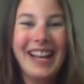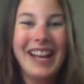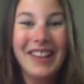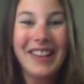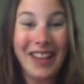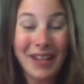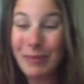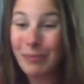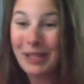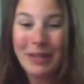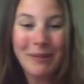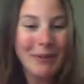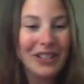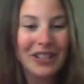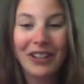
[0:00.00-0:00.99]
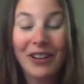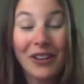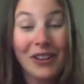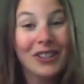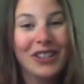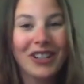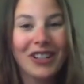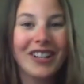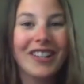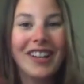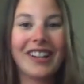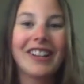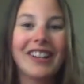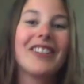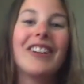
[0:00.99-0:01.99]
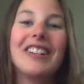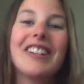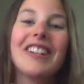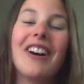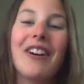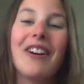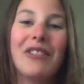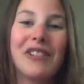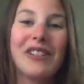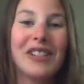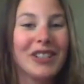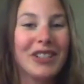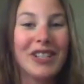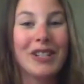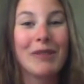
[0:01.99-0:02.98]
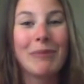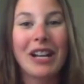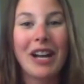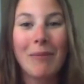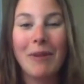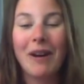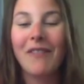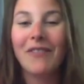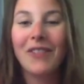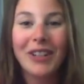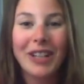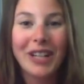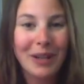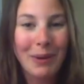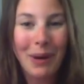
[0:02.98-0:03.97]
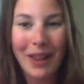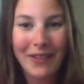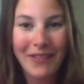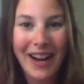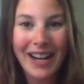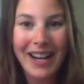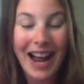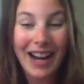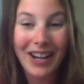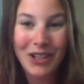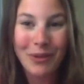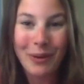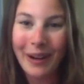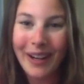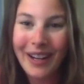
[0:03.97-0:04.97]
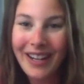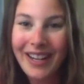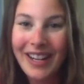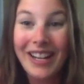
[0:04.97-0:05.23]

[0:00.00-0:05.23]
That's pretty much your whole journey that you're going to go through in order to become a fully qualified actuary.